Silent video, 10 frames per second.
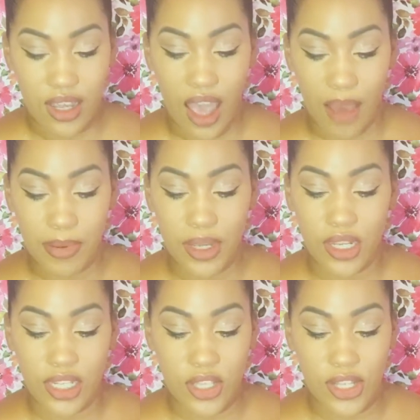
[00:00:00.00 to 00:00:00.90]
I put
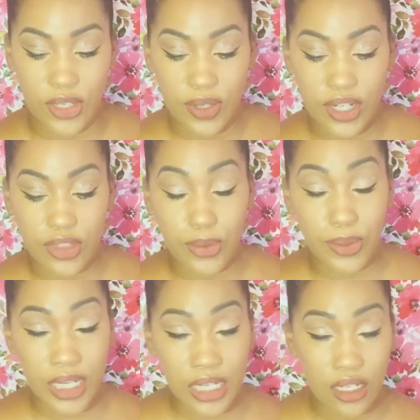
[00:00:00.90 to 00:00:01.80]
it's on Unit
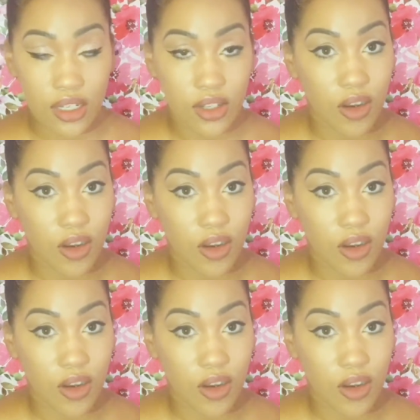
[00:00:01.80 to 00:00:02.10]
3.